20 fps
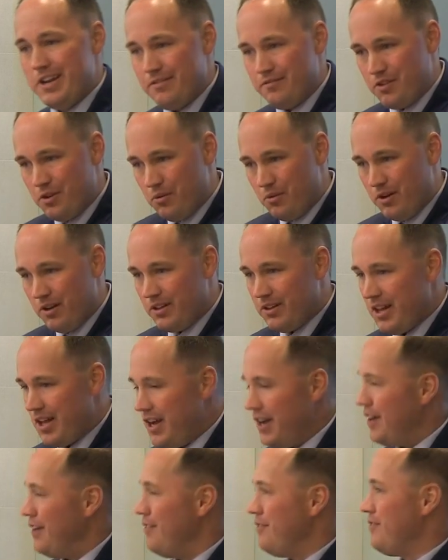if you will,
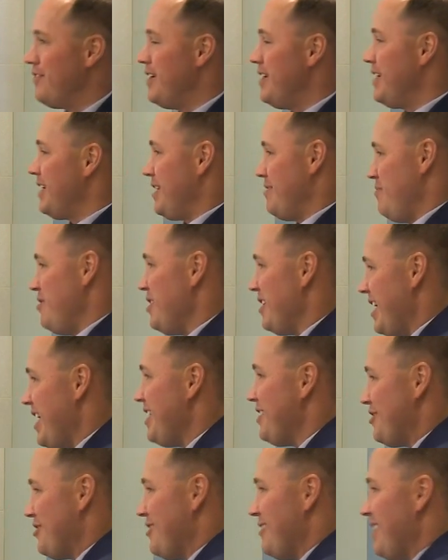of
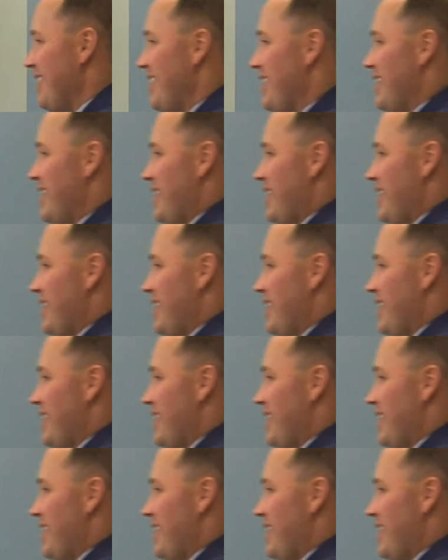communication,